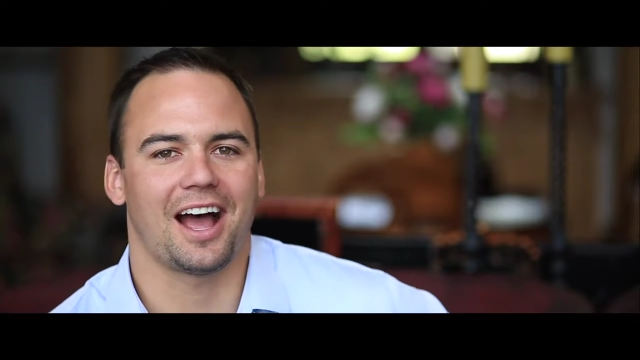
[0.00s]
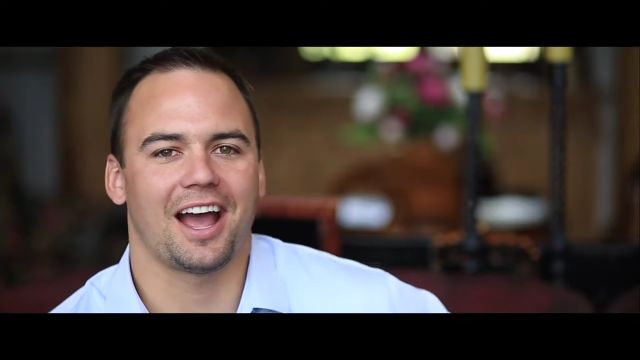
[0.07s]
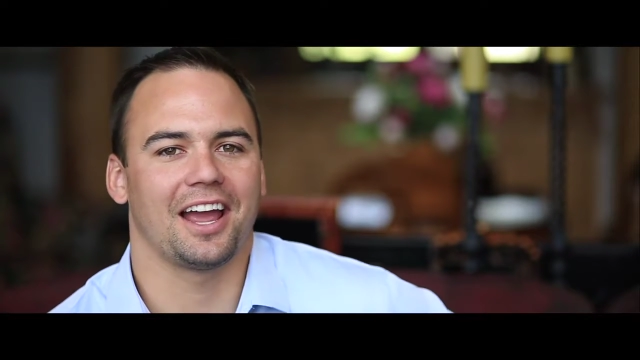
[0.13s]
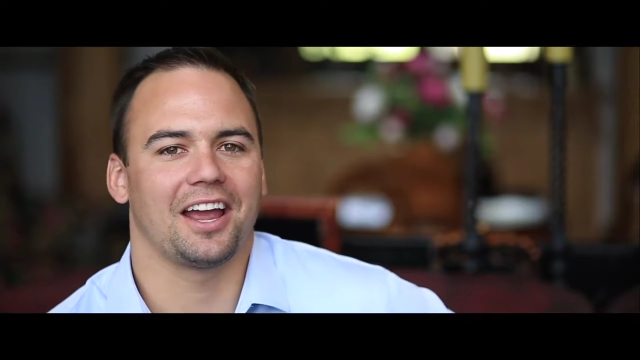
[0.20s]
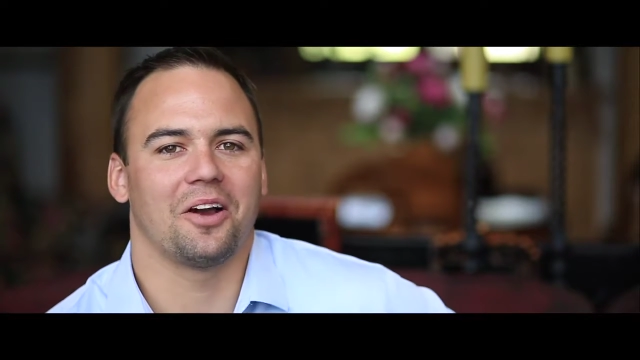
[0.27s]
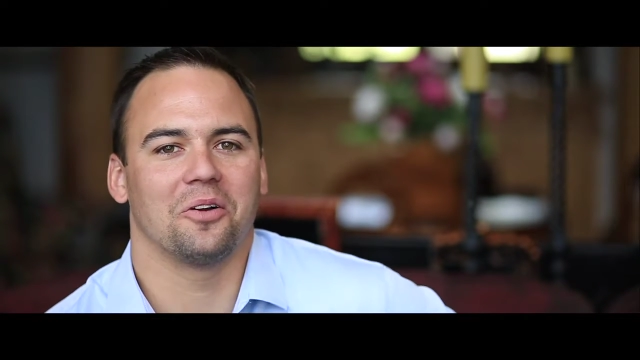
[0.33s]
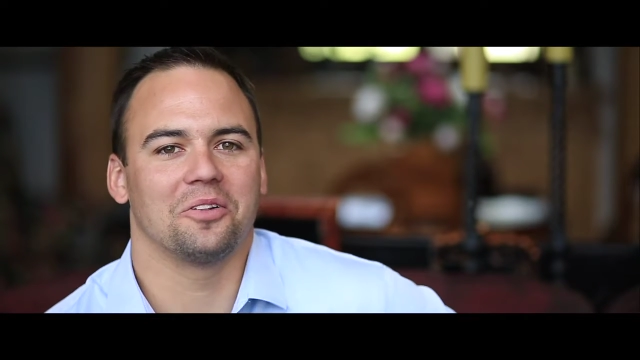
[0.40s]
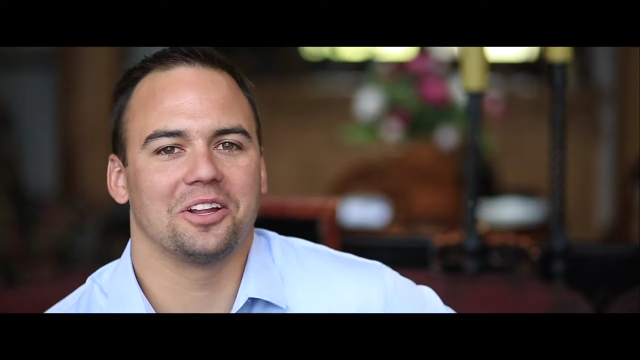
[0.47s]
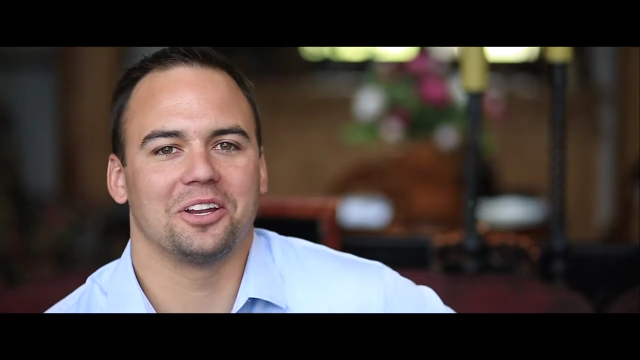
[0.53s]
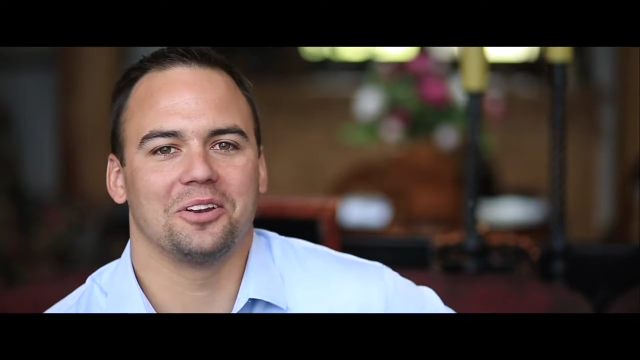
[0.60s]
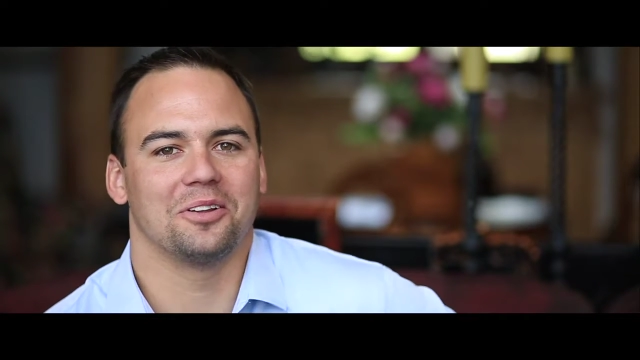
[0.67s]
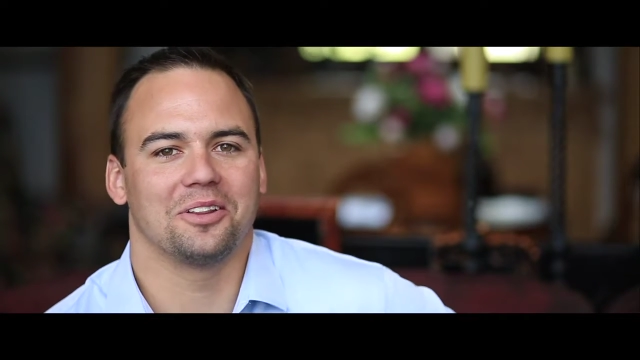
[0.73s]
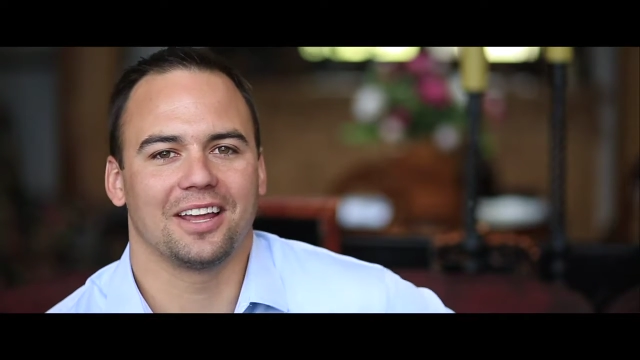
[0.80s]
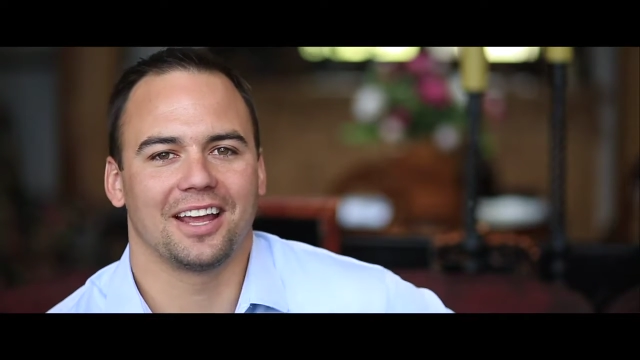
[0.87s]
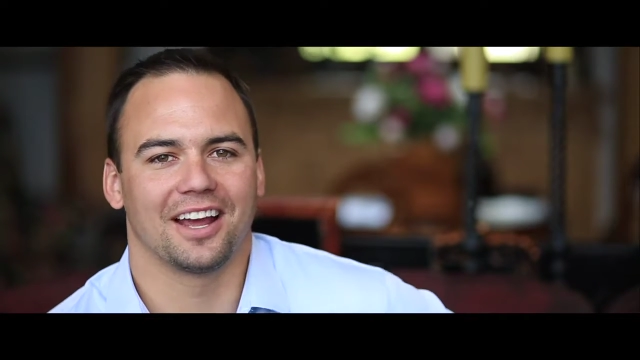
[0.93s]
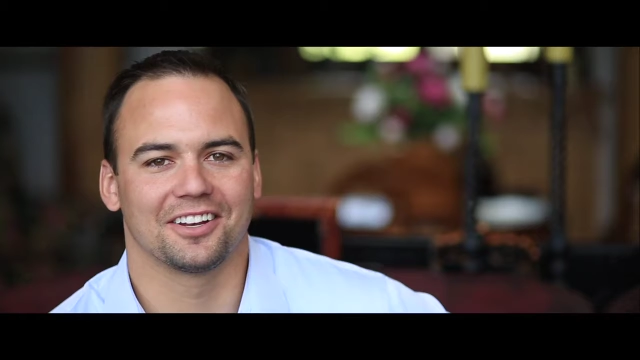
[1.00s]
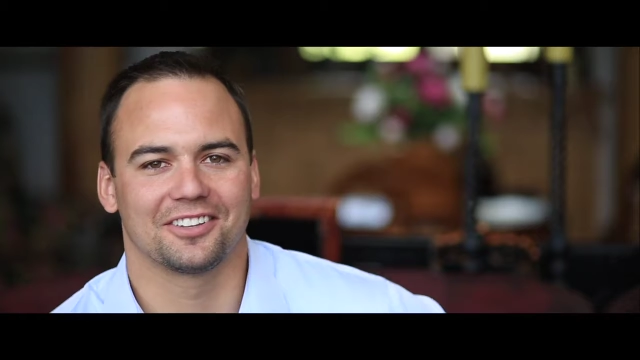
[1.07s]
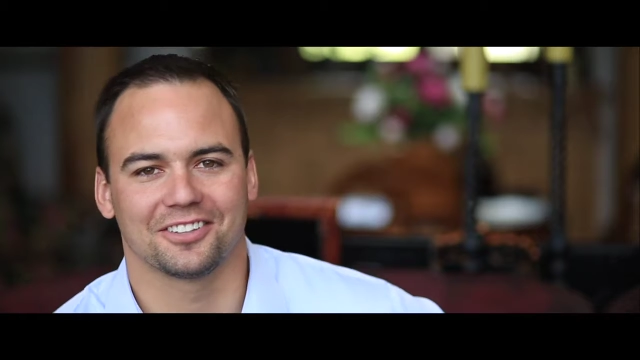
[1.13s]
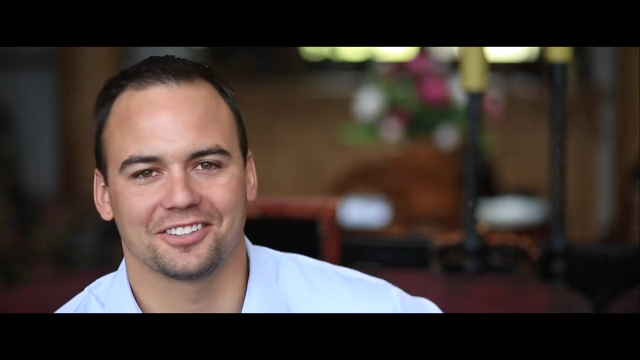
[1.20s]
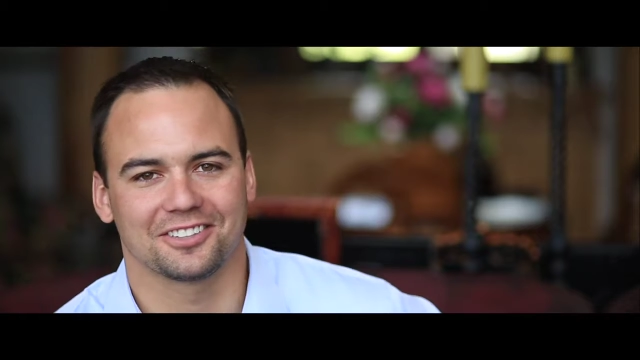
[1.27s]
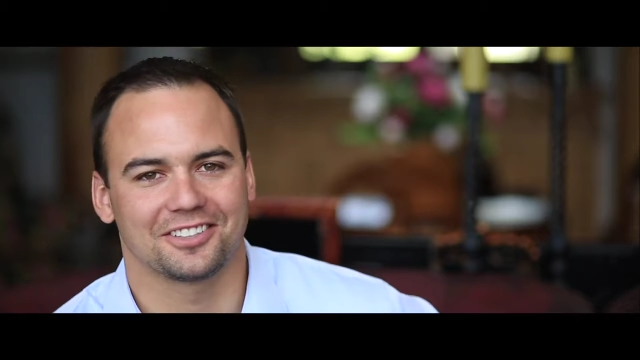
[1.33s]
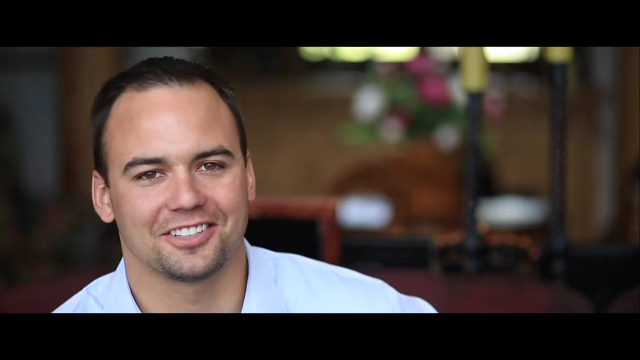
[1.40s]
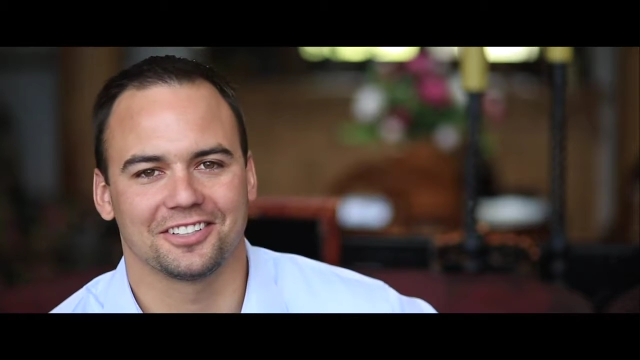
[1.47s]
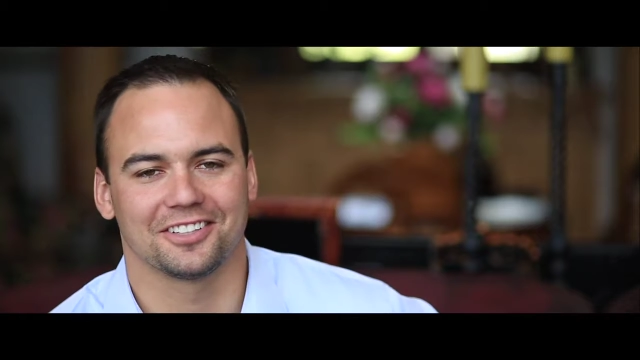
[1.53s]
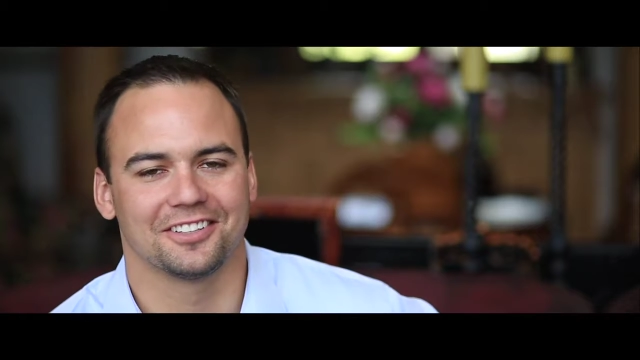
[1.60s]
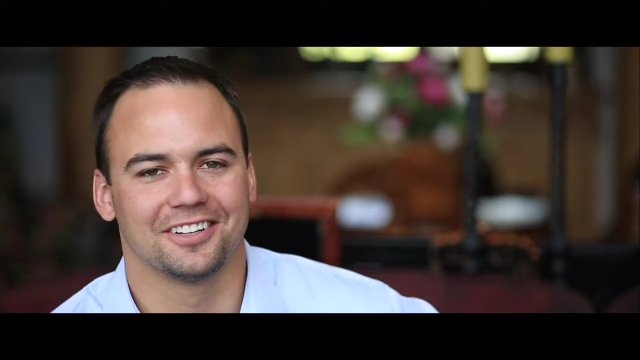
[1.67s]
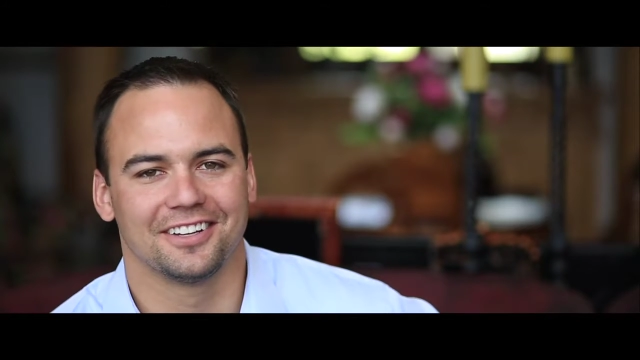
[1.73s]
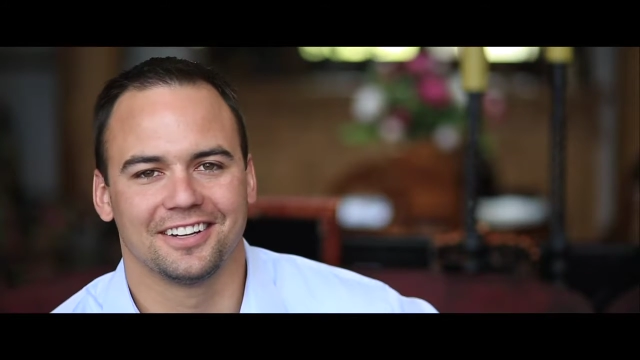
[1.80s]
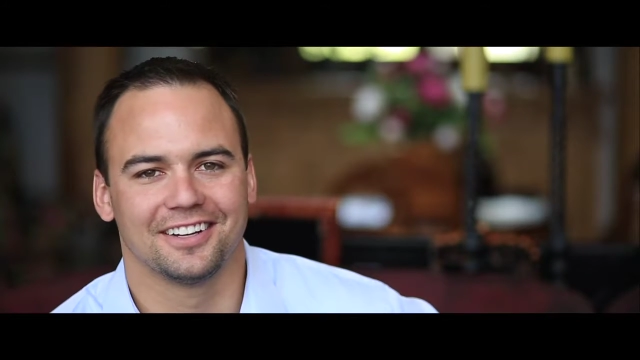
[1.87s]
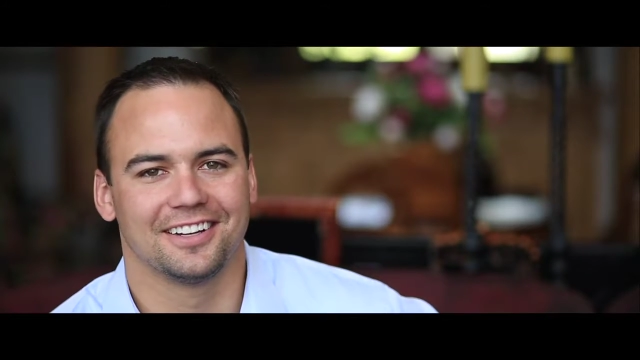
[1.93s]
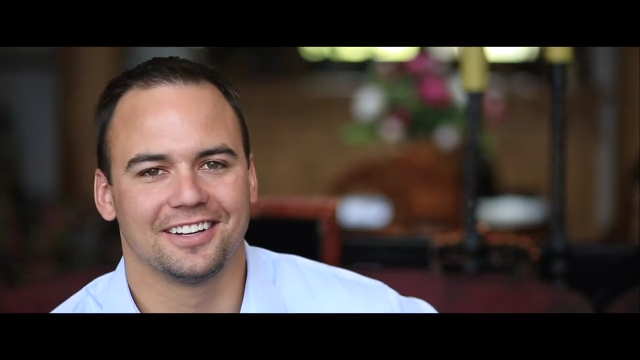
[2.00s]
I only knew the answers to.